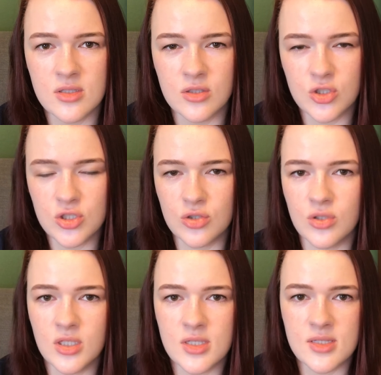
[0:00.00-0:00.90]

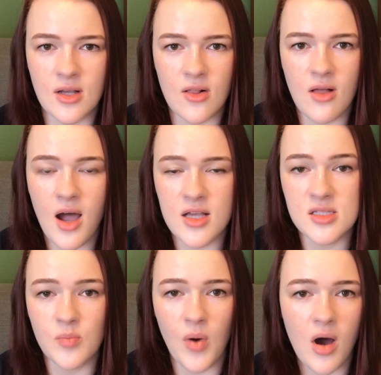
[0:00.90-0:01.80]
luxurious glass
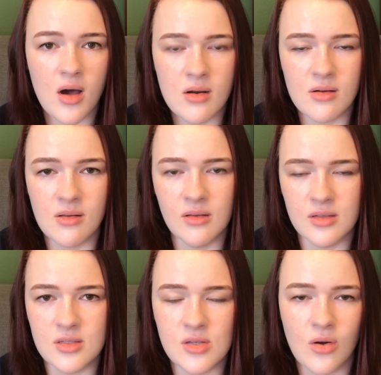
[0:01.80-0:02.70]
bottle, and
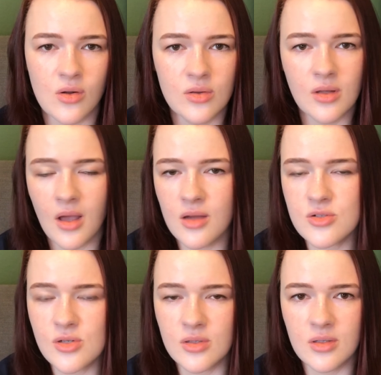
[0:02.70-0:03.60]
it's all
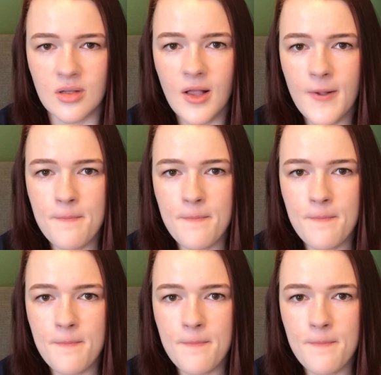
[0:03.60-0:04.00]
natural